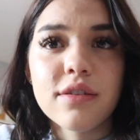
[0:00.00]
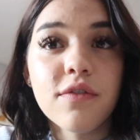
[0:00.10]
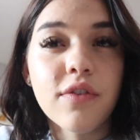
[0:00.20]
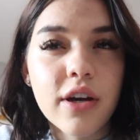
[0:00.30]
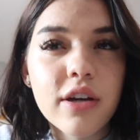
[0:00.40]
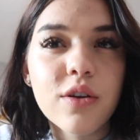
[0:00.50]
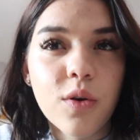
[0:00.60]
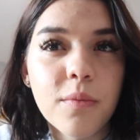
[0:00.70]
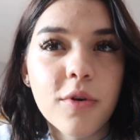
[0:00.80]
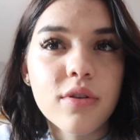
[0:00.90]
It's very
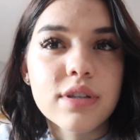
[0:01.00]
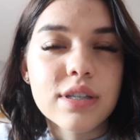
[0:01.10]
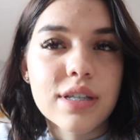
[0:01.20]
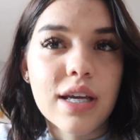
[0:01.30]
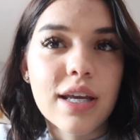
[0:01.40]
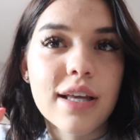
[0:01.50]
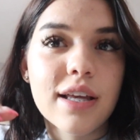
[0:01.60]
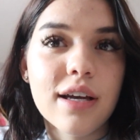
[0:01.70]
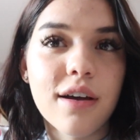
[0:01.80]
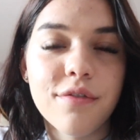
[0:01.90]
normal to
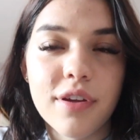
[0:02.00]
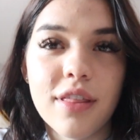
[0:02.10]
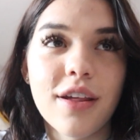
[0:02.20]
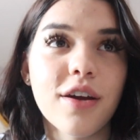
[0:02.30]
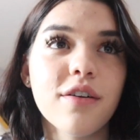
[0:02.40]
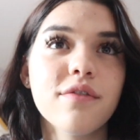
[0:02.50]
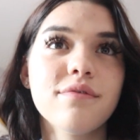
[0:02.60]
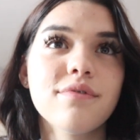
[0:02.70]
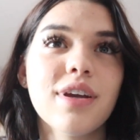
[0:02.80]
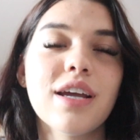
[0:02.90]
take a fifth year
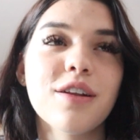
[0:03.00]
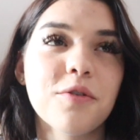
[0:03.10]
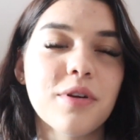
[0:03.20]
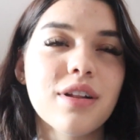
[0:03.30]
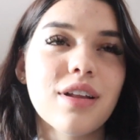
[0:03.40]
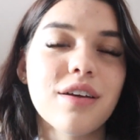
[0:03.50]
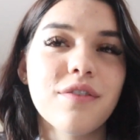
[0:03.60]
in Greek life,